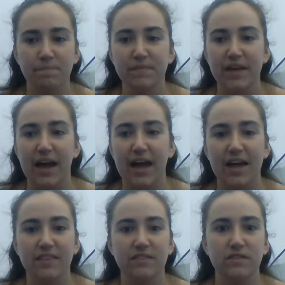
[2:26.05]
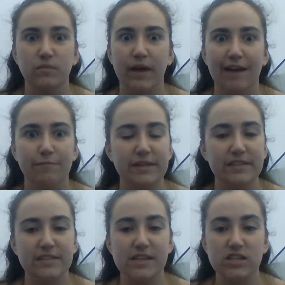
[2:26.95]
And we have
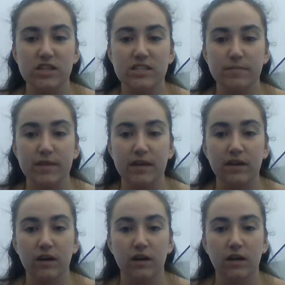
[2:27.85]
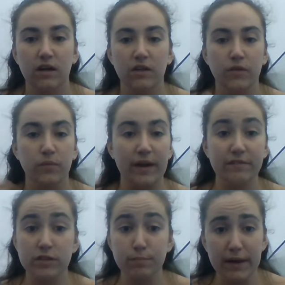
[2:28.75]
pieces such as something called the Rite of
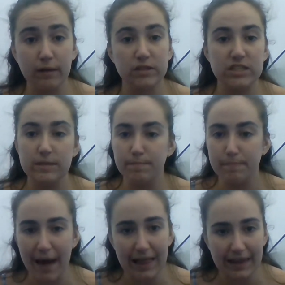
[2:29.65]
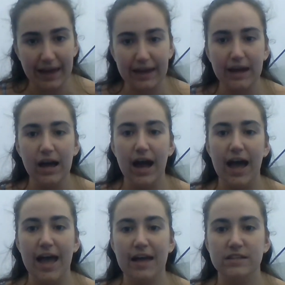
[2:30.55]
Spring, which is a ballet,
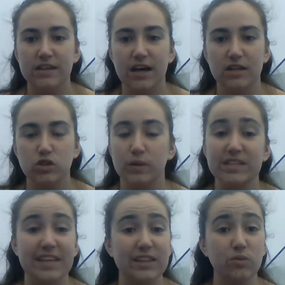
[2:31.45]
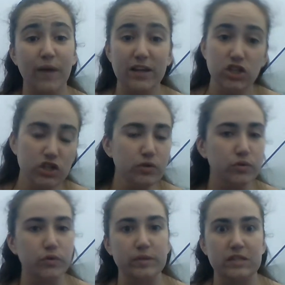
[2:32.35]
and stories like The Red
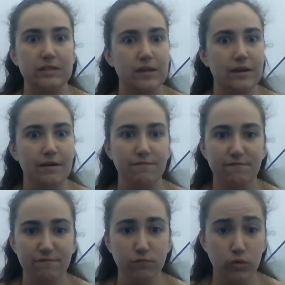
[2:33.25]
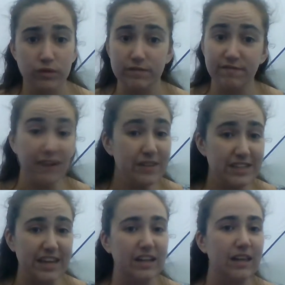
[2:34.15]
Shoes, which is a gruesome fairy
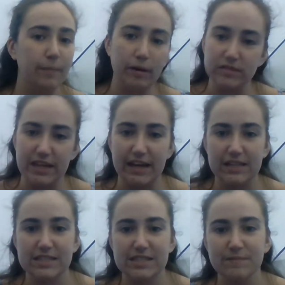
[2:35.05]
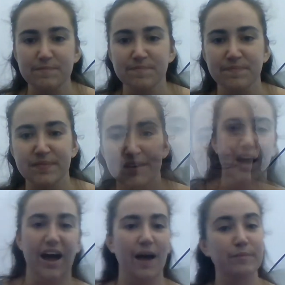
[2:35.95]
tale about dance.
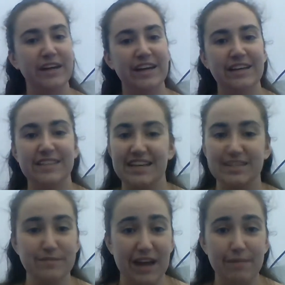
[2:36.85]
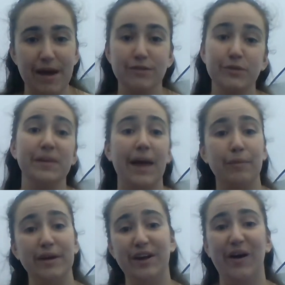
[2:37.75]
I'm going to take some time now to
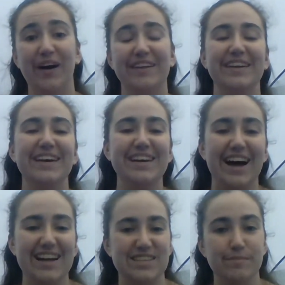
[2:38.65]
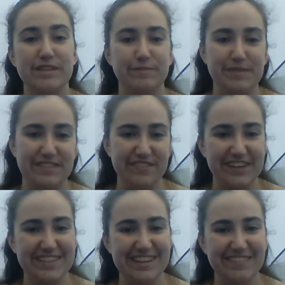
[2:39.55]
elaborate on some of the
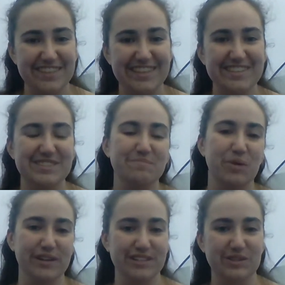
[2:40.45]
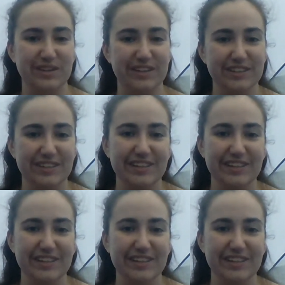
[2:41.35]
specifics of these more historical